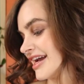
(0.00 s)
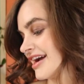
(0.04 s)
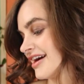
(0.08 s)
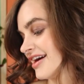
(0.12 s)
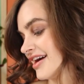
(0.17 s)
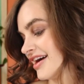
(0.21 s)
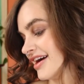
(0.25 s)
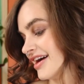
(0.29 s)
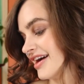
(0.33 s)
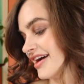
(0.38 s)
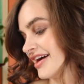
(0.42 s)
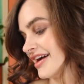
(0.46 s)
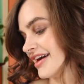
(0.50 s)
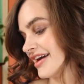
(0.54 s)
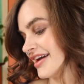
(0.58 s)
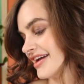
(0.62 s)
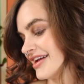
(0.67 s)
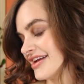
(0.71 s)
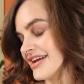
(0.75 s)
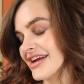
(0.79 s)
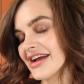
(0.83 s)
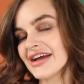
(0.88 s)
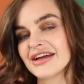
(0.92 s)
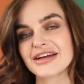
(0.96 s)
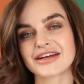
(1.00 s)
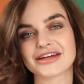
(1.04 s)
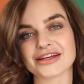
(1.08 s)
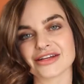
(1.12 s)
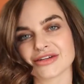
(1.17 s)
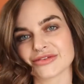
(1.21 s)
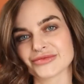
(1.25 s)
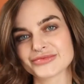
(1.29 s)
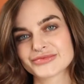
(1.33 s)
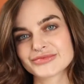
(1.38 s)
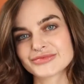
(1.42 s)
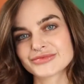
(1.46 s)

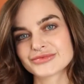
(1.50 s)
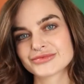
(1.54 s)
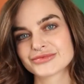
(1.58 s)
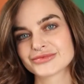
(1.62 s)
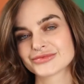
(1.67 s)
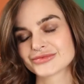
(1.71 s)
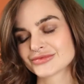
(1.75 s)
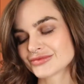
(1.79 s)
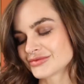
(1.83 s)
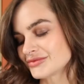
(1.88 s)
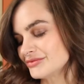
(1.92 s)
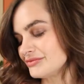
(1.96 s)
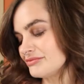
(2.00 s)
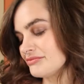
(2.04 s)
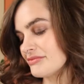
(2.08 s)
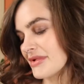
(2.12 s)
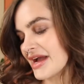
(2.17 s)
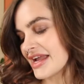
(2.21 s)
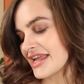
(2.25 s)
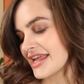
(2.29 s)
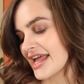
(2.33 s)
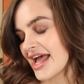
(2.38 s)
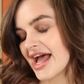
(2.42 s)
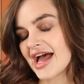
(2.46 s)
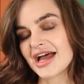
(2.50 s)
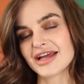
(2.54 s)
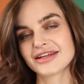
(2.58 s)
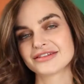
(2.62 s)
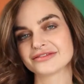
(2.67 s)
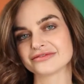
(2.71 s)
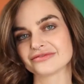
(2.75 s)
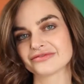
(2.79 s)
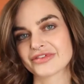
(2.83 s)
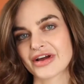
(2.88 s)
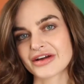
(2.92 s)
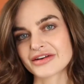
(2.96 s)
Hi. My
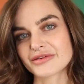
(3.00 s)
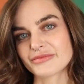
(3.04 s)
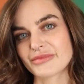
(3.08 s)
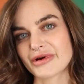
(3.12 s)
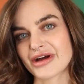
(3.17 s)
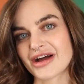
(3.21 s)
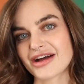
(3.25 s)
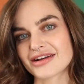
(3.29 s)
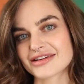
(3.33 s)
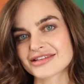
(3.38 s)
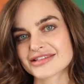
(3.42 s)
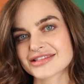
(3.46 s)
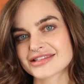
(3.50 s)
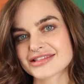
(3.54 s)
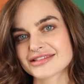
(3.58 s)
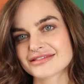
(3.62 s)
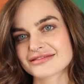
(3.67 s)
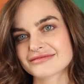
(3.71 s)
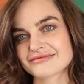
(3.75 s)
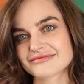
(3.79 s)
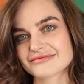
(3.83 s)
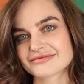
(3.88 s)
cat found a box.